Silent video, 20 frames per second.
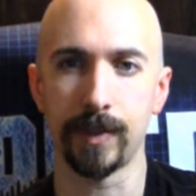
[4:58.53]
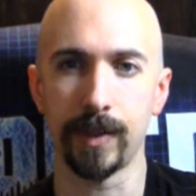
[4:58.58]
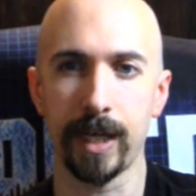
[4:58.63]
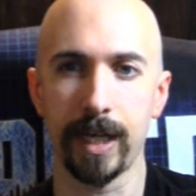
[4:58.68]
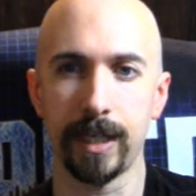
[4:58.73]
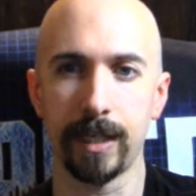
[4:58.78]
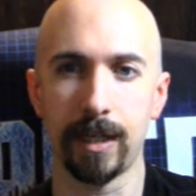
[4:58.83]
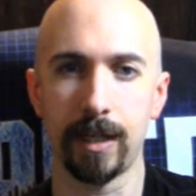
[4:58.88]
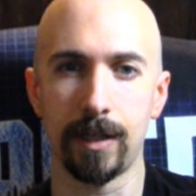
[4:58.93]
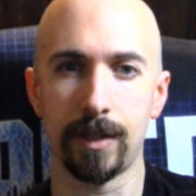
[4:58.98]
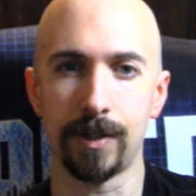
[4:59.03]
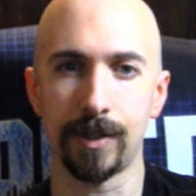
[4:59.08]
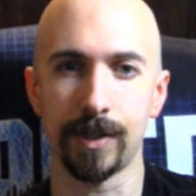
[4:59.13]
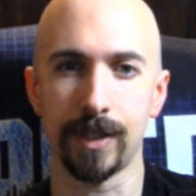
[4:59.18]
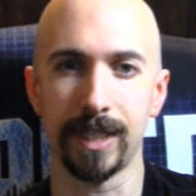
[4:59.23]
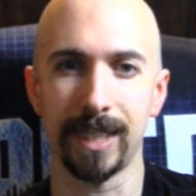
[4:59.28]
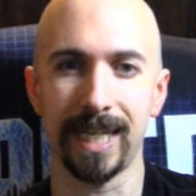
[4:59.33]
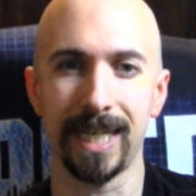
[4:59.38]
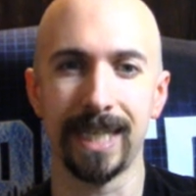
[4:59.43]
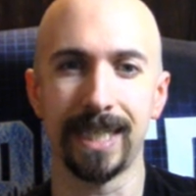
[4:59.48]

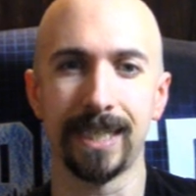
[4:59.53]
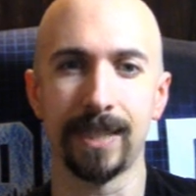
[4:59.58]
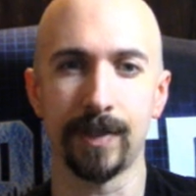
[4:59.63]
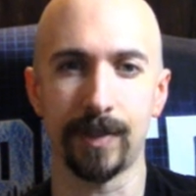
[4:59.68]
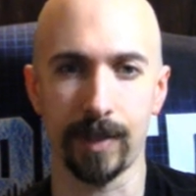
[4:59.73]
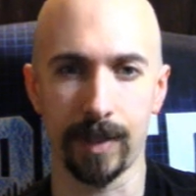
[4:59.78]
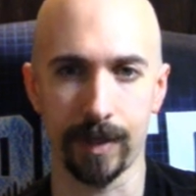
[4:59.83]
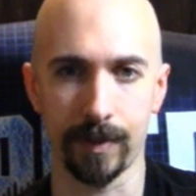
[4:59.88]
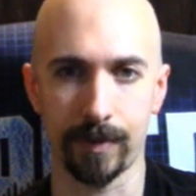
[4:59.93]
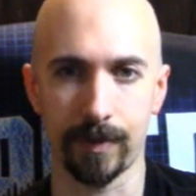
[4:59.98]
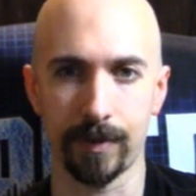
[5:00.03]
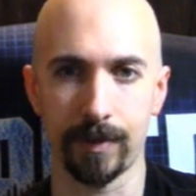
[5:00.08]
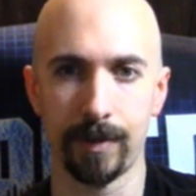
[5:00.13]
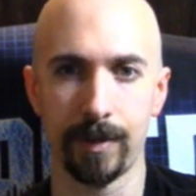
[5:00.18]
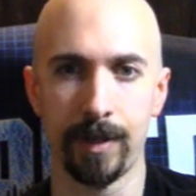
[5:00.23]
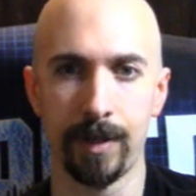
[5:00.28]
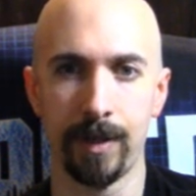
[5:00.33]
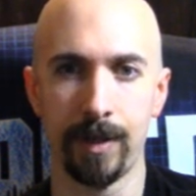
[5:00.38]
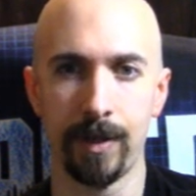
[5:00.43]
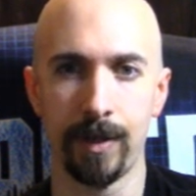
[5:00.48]
$8.90.
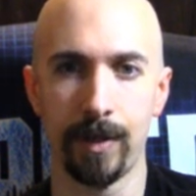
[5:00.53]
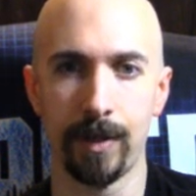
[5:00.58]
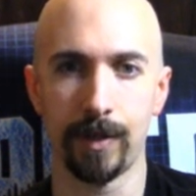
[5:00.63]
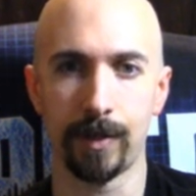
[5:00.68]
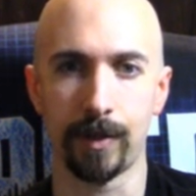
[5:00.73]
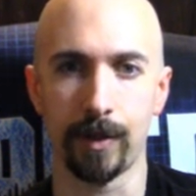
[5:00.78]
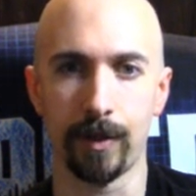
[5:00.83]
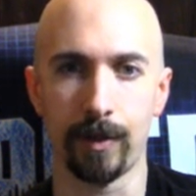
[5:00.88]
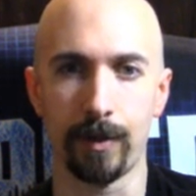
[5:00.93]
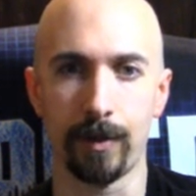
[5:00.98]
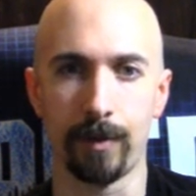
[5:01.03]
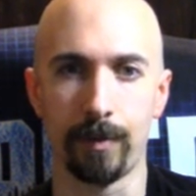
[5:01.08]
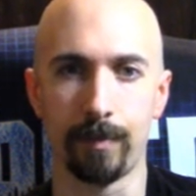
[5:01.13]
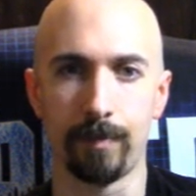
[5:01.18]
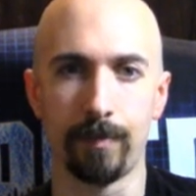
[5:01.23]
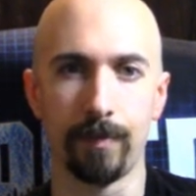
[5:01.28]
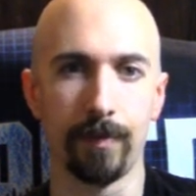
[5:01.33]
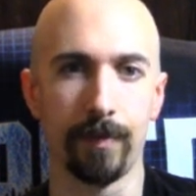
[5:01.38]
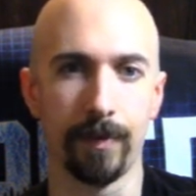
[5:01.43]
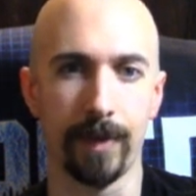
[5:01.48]
So
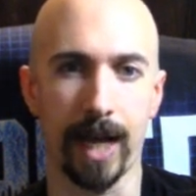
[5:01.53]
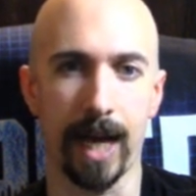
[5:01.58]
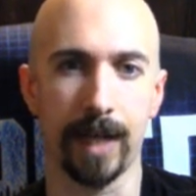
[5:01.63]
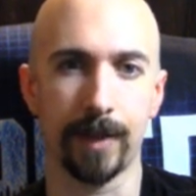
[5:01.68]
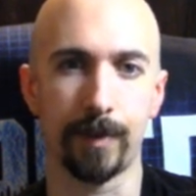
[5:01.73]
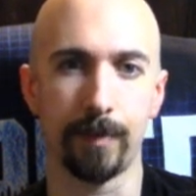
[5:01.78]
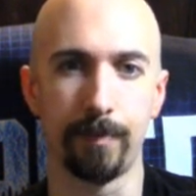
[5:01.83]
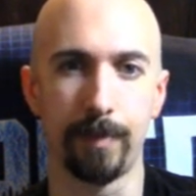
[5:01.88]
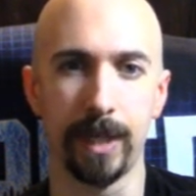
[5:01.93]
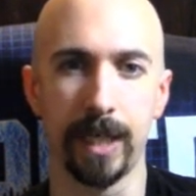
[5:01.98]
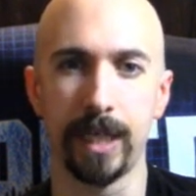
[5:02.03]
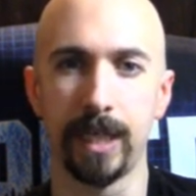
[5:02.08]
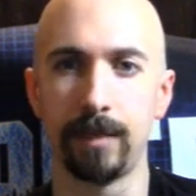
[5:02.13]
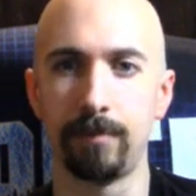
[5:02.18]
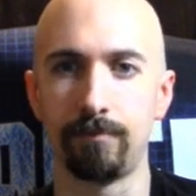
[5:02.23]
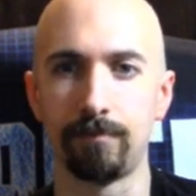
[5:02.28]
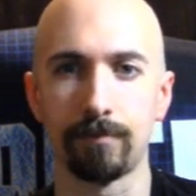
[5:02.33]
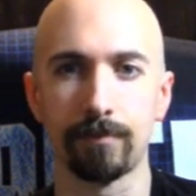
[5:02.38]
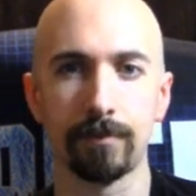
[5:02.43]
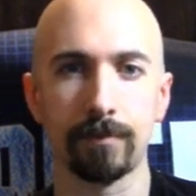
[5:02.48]
that's a
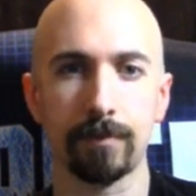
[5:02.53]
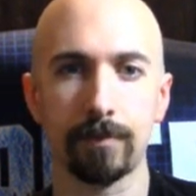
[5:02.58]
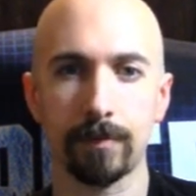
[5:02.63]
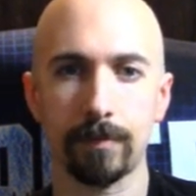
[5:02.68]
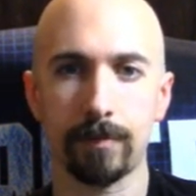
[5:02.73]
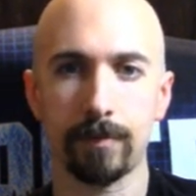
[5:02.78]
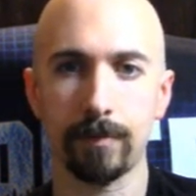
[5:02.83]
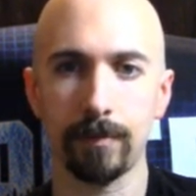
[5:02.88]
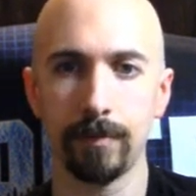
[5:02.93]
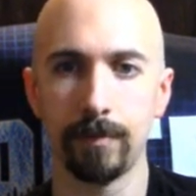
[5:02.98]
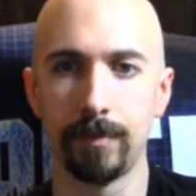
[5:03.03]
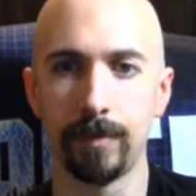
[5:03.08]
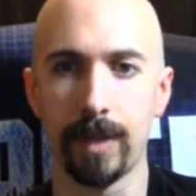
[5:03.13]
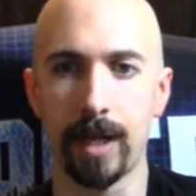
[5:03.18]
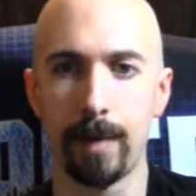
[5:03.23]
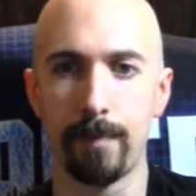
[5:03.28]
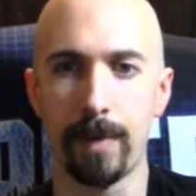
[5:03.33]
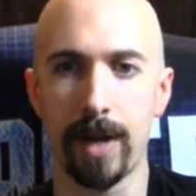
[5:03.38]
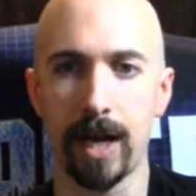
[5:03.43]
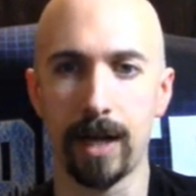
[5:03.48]
bid,
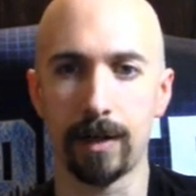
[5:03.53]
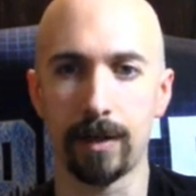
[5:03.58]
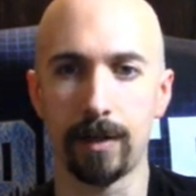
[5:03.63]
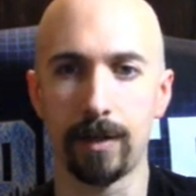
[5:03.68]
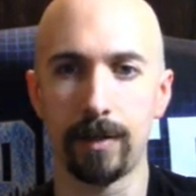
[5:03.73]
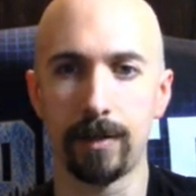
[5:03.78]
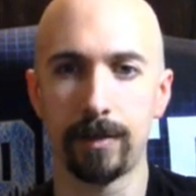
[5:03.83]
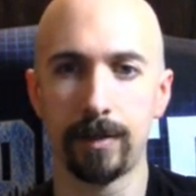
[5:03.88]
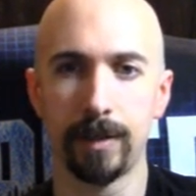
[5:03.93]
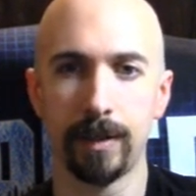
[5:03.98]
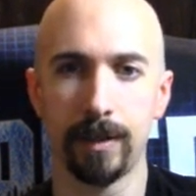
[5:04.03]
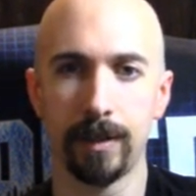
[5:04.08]
not bad at all.